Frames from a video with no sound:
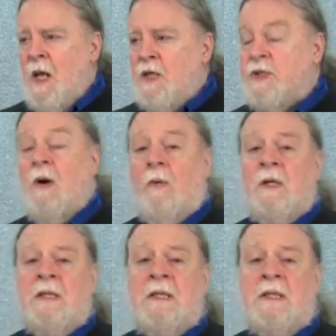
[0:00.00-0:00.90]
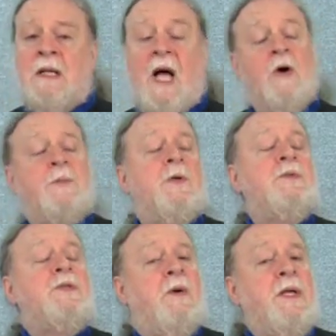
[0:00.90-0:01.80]
So, I hope you
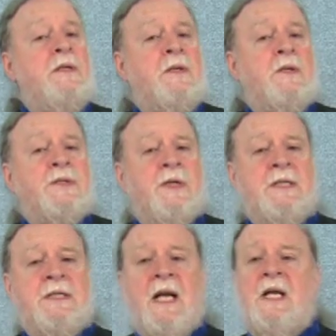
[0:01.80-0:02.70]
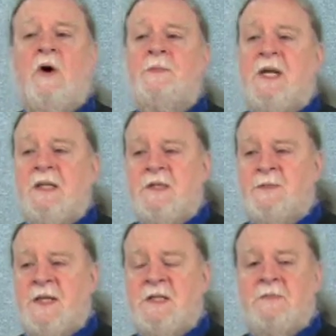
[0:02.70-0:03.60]
enjoyed your turkey day. I hope you got to
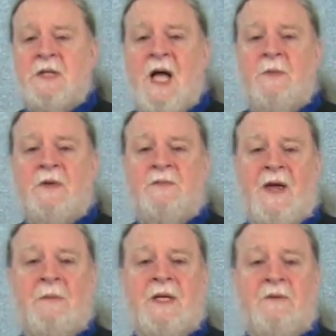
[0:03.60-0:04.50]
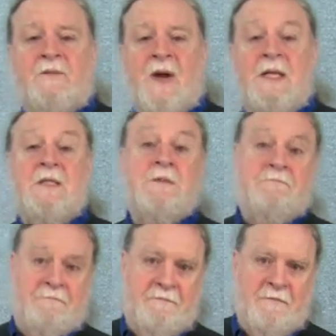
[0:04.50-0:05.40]
spend some time with family and friends,
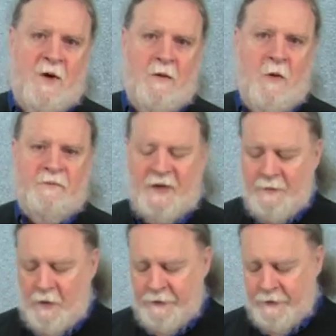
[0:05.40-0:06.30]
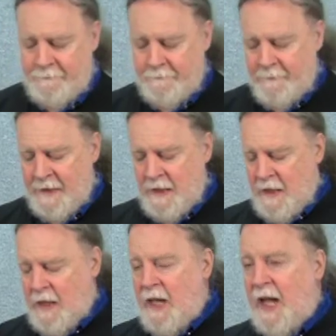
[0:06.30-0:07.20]
hopefully both.
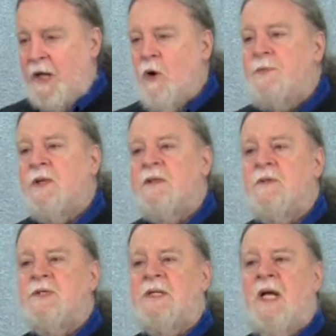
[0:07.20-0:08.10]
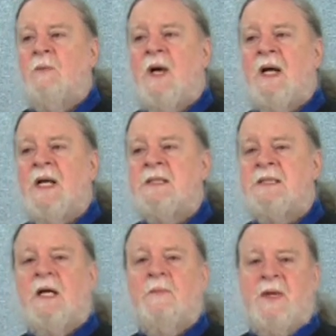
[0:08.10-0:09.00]
And I hope you can understand why I
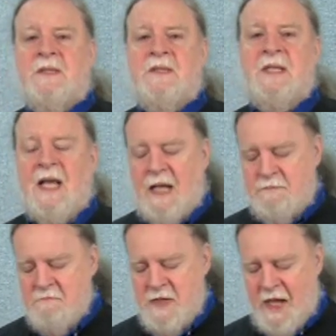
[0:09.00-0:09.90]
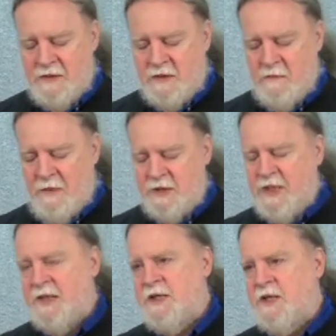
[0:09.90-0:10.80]
celebrate the day not so much
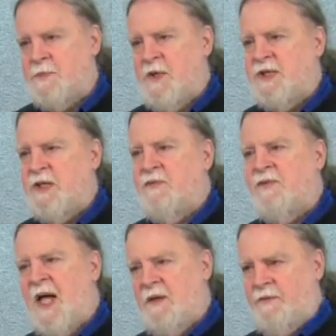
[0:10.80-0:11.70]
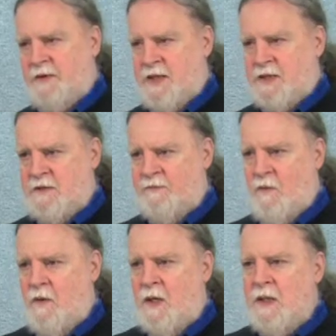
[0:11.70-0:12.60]
as an expression of thankfulness
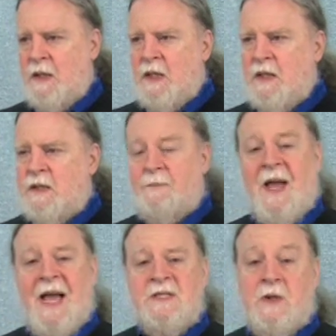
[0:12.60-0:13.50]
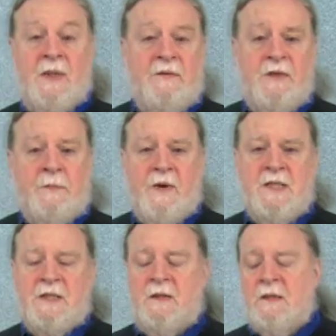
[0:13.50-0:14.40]
for the past or even the
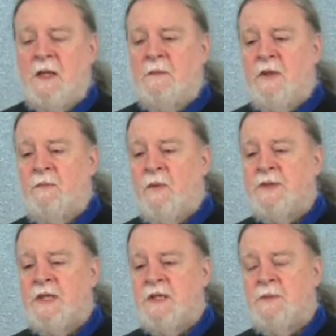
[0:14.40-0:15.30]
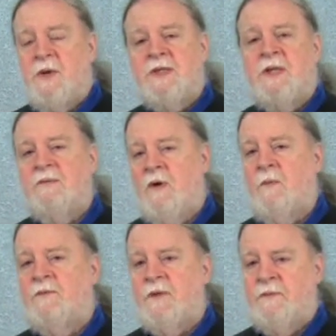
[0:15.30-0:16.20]
present, but more as an expression of
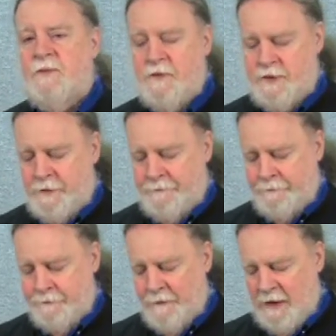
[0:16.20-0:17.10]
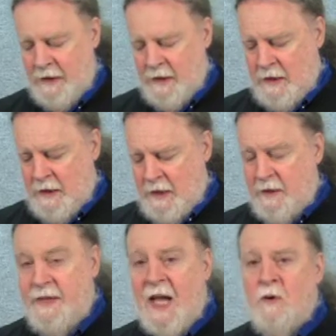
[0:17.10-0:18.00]
hope for the future.
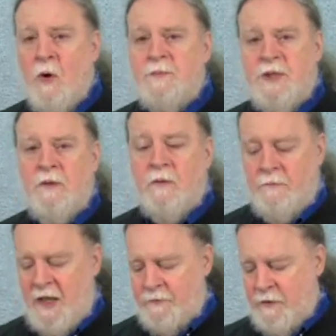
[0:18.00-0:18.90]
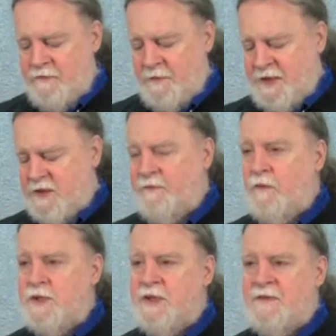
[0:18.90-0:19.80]
That hope, too, may prove to be as
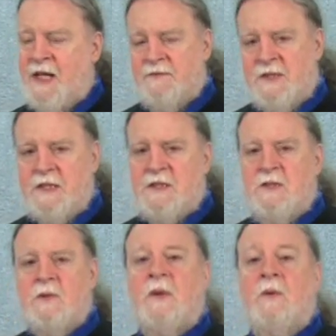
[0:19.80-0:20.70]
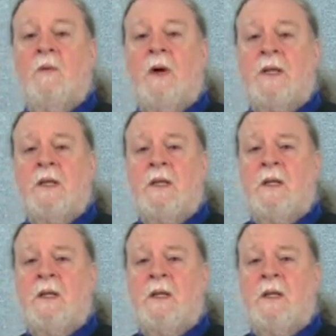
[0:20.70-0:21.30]
foolish as that of 1621.